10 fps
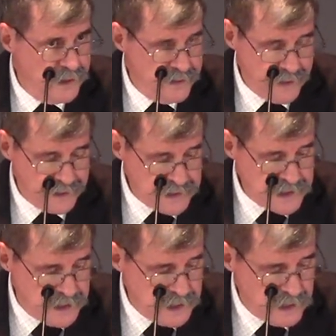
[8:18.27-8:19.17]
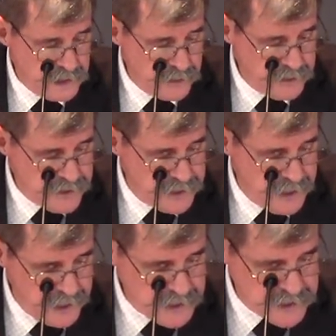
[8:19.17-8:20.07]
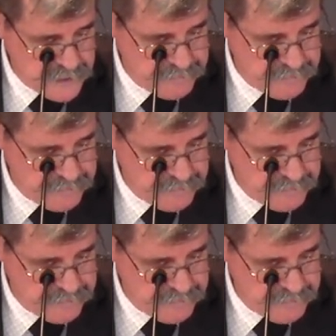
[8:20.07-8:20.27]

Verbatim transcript: that is clearly the case.